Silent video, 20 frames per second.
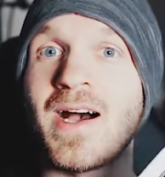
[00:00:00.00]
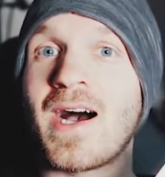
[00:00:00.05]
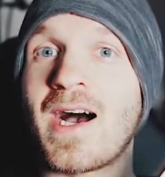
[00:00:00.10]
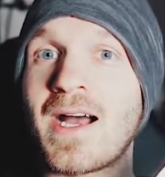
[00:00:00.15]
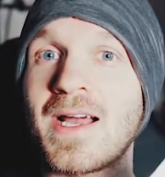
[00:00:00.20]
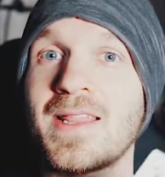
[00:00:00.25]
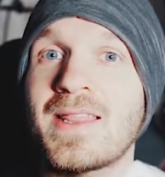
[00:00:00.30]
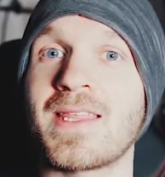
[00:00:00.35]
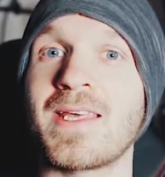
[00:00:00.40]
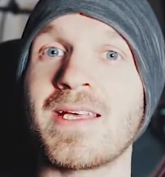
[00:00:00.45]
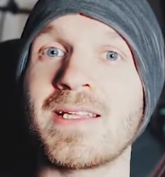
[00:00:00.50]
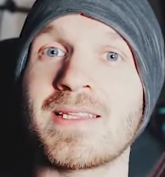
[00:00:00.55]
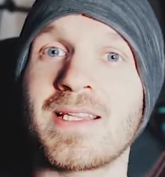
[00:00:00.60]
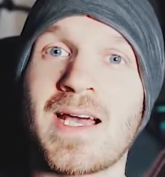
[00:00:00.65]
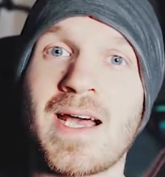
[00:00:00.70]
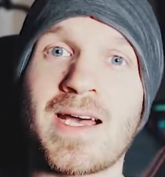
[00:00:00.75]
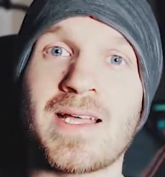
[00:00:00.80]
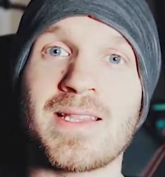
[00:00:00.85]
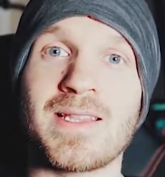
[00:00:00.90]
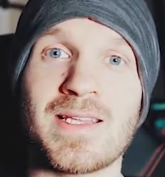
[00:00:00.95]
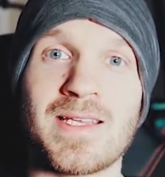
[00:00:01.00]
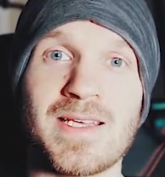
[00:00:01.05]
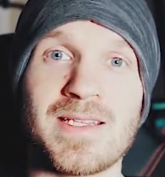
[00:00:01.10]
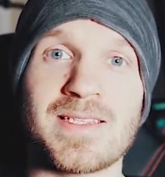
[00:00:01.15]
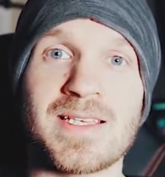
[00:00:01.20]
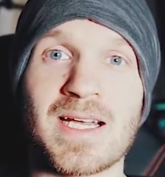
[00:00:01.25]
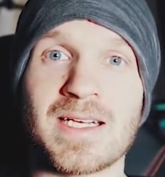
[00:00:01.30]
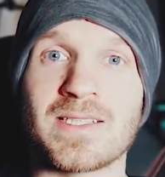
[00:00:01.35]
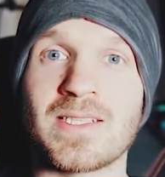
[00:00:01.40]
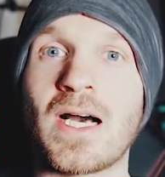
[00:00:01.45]
I think that the
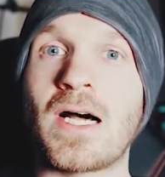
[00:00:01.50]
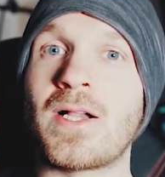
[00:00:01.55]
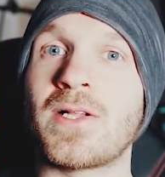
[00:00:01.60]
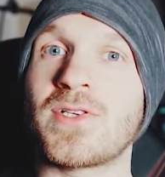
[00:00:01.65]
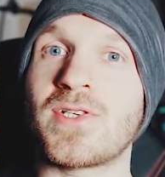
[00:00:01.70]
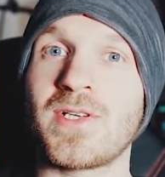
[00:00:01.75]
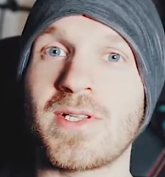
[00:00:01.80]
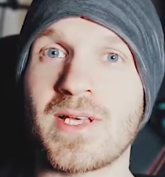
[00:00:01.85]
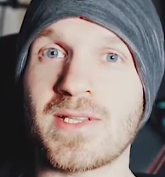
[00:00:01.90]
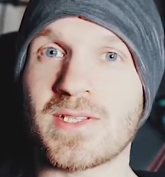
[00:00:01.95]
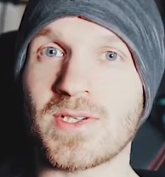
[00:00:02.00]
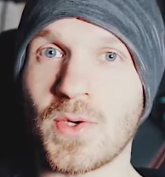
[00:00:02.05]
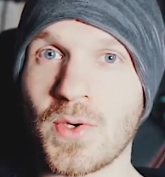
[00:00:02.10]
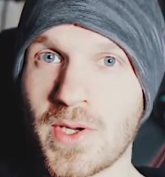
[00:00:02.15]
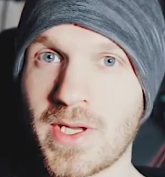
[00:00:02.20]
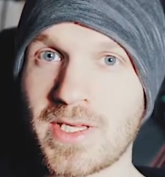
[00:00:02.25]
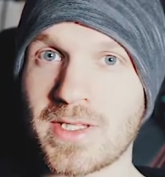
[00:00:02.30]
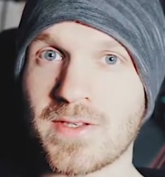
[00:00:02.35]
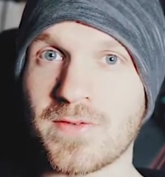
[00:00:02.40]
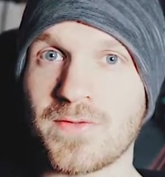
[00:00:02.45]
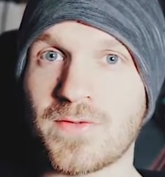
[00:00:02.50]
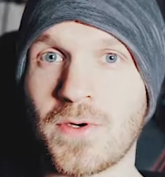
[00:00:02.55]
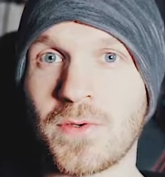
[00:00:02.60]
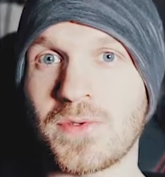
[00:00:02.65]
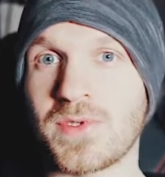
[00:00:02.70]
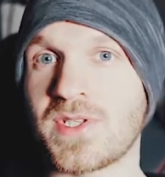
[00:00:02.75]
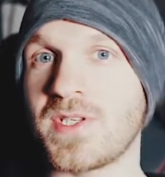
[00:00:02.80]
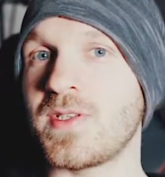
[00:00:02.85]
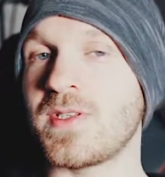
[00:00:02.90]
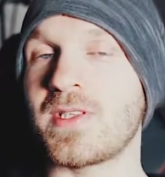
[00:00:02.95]
technology that's going into
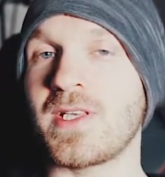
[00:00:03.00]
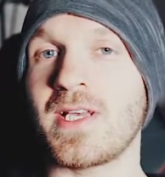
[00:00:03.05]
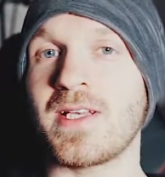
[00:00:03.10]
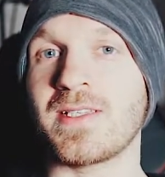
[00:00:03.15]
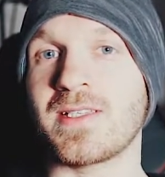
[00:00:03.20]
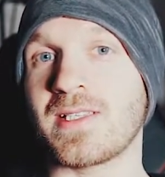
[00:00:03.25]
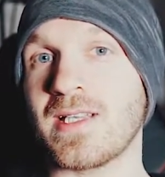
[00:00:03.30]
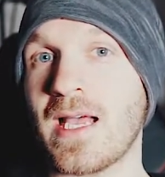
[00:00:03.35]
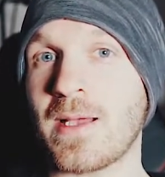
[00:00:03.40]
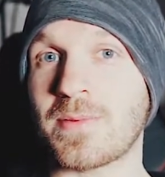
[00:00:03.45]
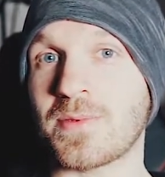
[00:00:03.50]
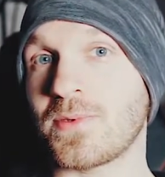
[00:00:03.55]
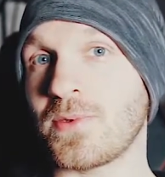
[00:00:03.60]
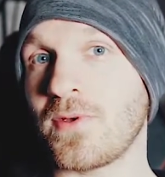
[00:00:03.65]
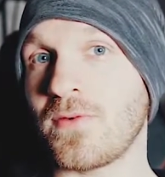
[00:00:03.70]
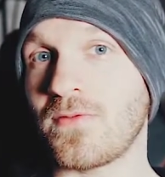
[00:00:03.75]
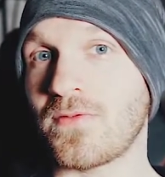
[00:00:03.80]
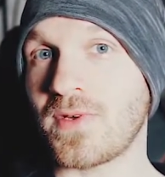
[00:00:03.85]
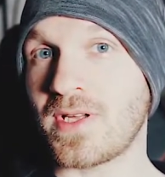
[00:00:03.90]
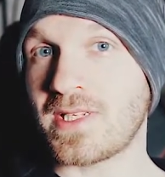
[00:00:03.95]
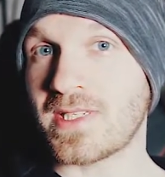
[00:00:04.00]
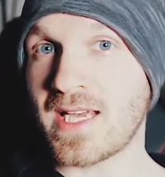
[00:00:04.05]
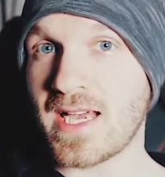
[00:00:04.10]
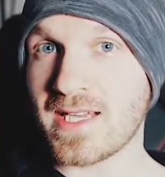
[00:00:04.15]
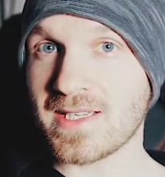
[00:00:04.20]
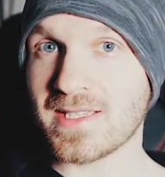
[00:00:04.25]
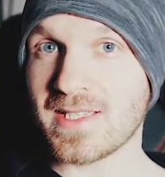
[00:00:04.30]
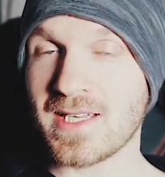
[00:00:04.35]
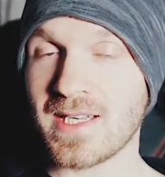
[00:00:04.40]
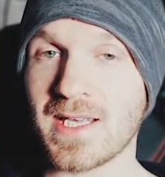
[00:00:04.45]
phones these days is absolutely
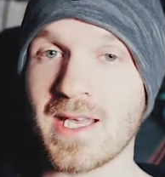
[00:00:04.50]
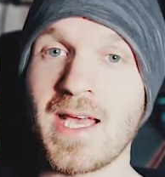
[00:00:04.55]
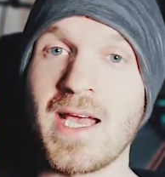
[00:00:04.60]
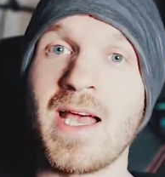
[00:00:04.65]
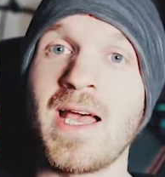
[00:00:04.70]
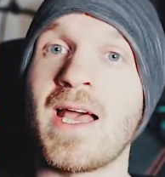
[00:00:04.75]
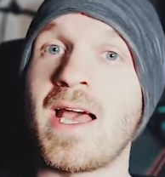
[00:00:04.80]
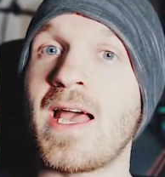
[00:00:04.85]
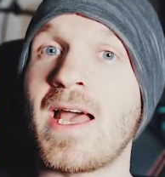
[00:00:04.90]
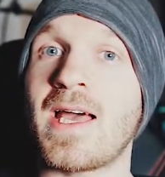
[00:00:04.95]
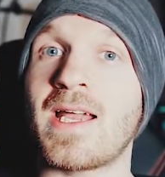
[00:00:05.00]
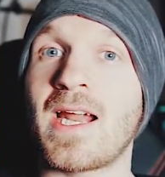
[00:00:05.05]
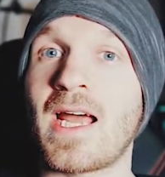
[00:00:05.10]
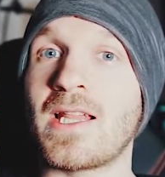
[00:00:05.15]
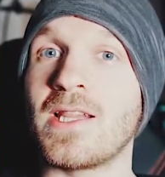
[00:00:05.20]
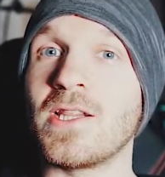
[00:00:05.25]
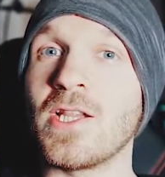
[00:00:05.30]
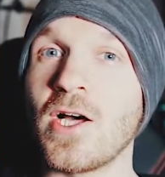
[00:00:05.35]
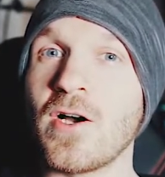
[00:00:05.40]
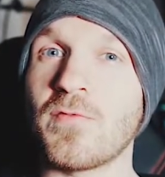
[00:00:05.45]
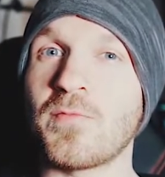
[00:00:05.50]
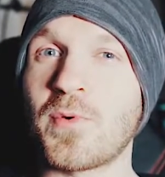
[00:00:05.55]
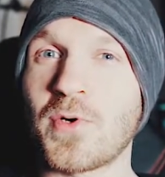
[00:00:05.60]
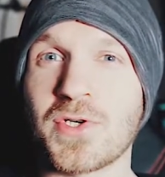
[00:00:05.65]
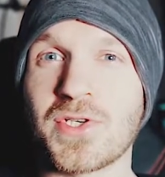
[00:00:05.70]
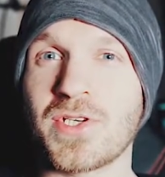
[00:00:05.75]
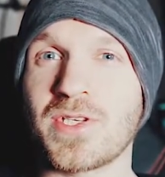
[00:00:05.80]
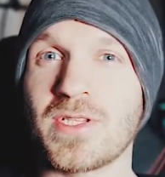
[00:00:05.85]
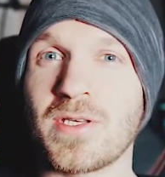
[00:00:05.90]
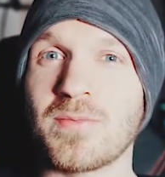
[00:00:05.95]
fantastic, and I love
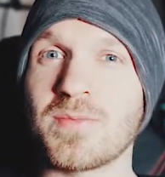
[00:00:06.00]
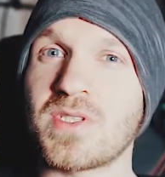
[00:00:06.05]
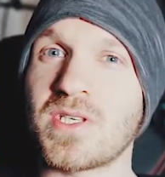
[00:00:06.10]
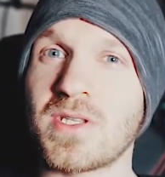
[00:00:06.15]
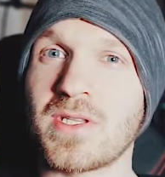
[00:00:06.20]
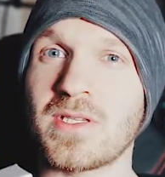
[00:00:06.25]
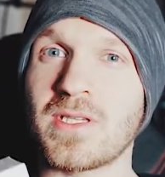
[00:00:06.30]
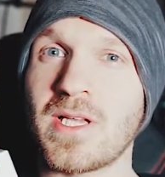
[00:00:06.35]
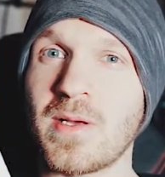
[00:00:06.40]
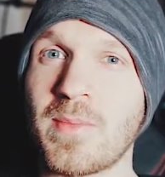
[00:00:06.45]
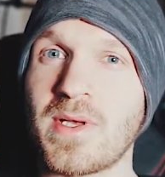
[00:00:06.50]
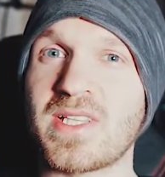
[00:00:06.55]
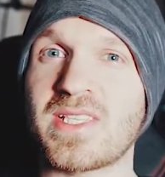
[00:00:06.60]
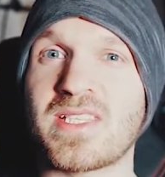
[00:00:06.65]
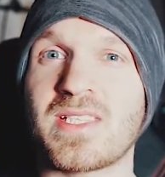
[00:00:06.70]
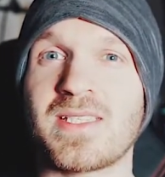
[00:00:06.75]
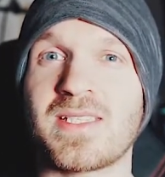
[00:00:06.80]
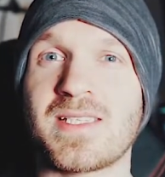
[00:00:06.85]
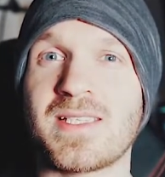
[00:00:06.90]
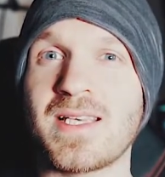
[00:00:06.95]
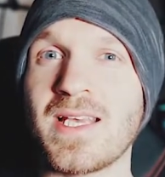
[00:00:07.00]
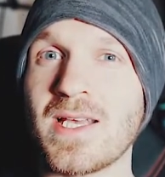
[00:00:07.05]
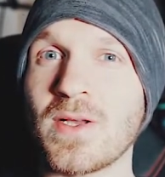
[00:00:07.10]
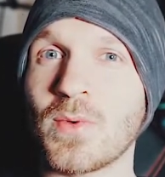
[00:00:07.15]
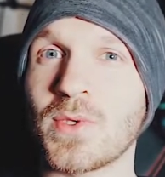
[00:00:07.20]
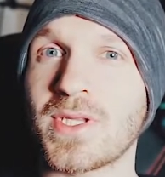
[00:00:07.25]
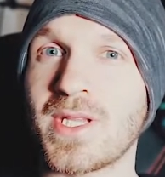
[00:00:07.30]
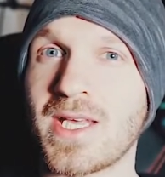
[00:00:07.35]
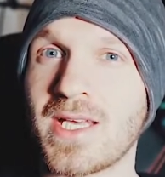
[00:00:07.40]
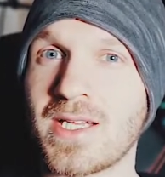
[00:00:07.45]
pushing them to the limits and seeing
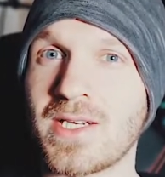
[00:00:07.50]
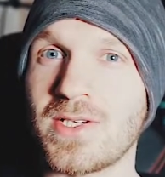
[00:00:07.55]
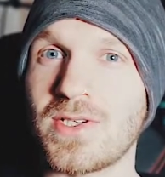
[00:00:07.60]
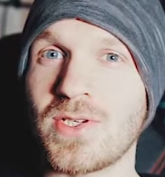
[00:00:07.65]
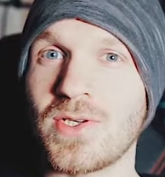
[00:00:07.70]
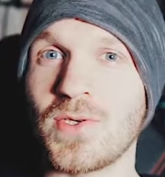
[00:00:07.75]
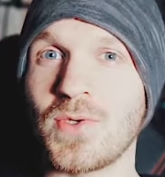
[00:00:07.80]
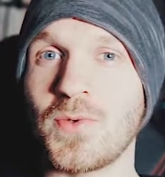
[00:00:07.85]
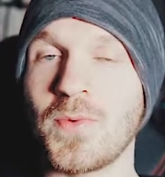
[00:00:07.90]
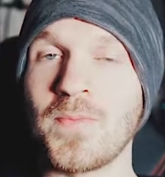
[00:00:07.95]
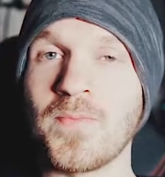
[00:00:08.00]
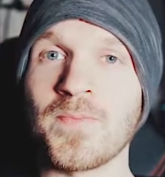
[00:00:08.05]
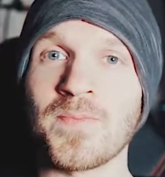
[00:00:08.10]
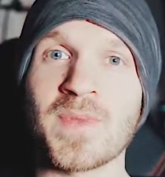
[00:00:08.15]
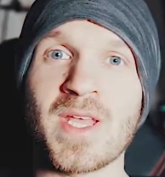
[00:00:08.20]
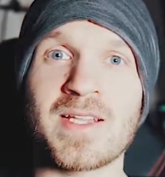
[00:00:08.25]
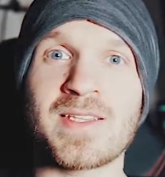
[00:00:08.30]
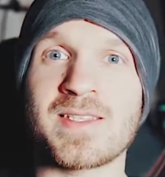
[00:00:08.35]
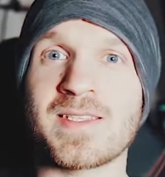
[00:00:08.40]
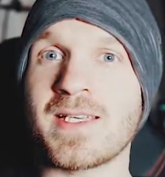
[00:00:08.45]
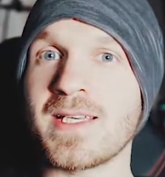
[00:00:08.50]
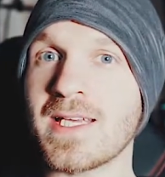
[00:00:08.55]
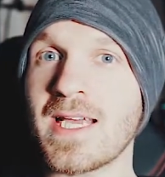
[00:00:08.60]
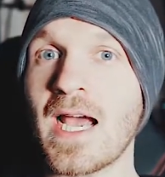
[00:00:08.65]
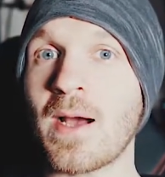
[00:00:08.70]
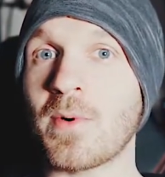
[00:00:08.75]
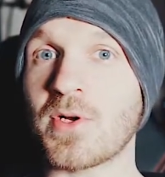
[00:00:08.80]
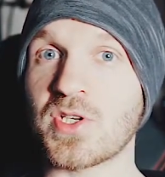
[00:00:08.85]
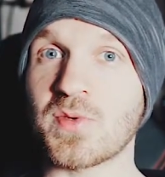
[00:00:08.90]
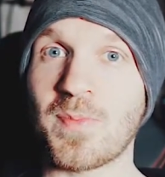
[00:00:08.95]
what they can do and seeing
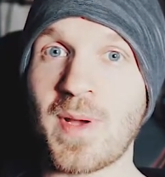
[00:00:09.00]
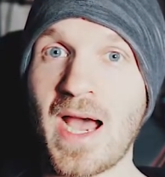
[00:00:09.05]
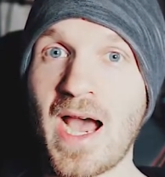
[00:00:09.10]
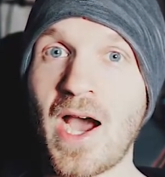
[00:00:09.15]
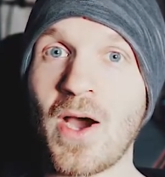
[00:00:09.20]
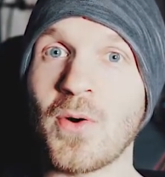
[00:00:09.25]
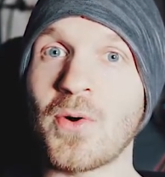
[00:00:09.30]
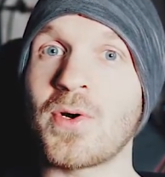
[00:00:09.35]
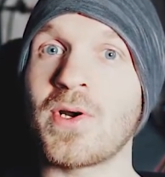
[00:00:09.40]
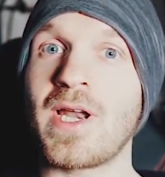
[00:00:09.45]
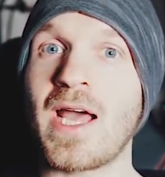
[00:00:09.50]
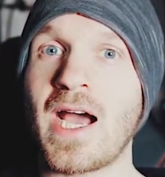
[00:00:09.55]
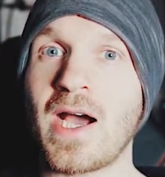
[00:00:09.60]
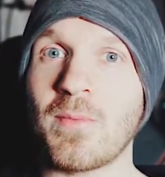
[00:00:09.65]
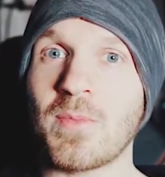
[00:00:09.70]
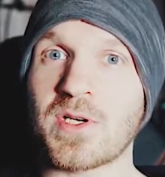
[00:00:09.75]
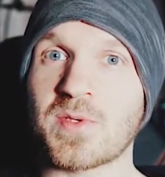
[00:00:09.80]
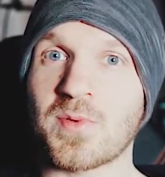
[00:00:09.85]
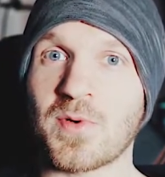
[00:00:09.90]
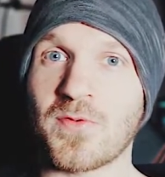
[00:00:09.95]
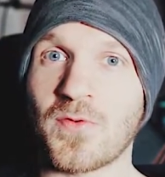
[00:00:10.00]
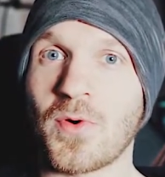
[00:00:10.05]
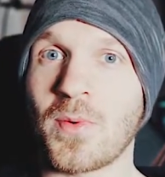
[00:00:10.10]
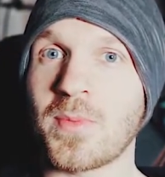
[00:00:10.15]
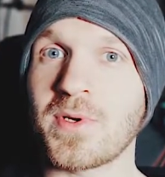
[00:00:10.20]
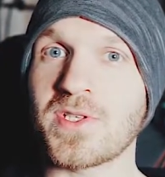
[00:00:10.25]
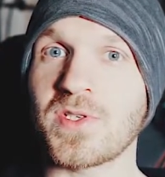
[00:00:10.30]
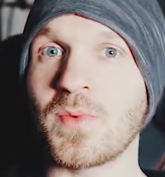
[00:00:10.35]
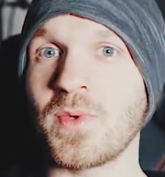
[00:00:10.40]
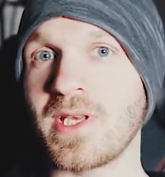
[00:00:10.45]
how much power and how much
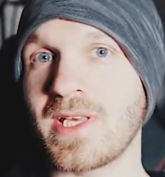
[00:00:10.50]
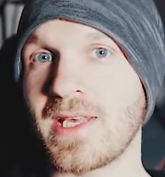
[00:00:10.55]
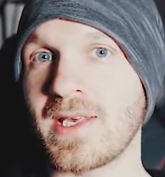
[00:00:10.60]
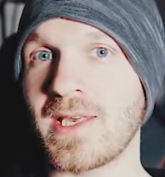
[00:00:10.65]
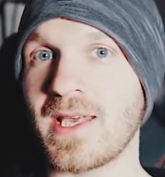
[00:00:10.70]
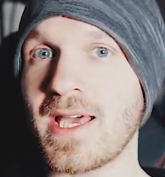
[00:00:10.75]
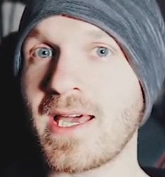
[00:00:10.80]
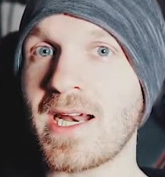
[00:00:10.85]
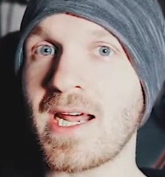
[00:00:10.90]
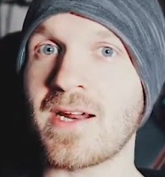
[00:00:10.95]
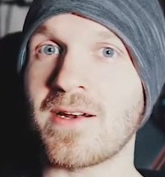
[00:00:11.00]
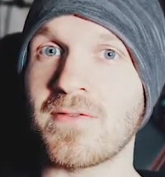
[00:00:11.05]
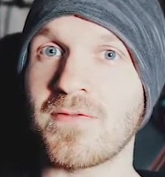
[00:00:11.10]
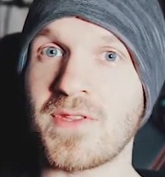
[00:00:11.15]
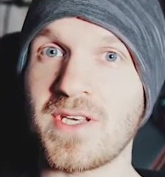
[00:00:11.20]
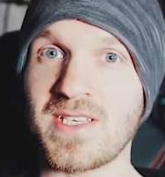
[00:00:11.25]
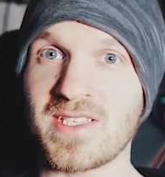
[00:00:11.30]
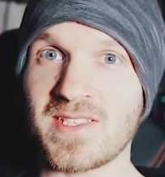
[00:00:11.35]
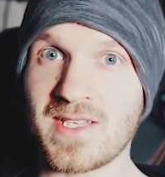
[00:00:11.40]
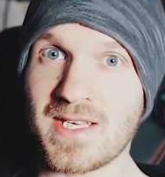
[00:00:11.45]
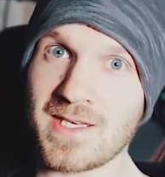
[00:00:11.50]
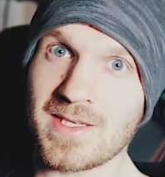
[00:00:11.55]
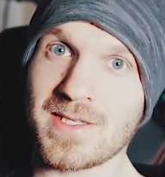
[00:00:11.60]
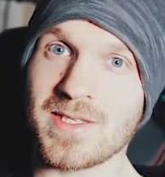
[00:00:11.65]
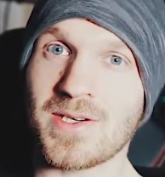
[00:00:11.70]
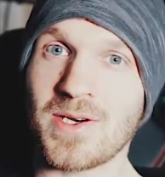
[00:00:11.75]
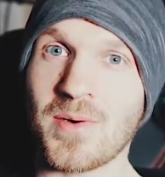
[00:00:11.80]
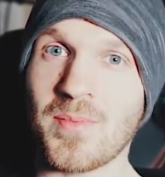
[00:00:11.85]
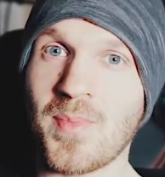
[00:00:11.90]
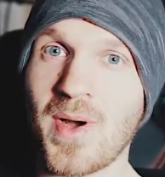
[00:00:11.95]
performance we can get out of these things
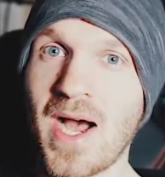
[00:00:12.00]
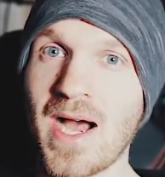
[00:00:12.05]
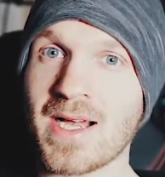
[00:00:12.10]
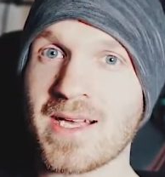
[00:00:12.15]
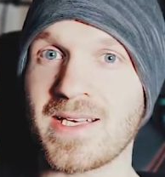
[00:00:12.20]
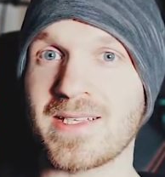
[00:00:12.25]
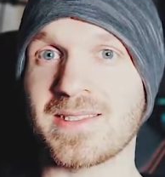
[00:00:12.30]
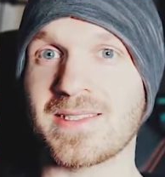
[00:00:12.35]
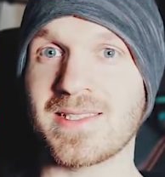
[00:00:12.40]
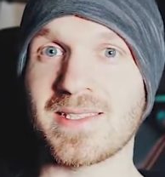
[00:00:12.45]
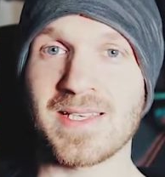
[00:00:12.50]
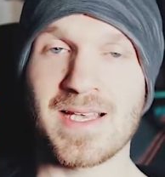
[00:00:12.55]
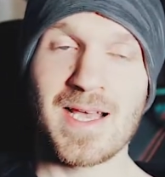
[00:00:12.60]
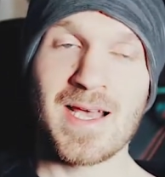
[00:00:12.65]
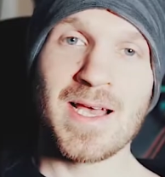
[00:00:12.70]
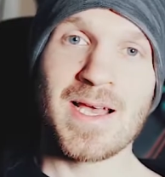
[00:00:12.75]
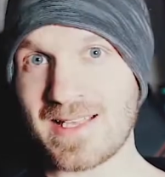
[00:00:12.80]
in our pockets.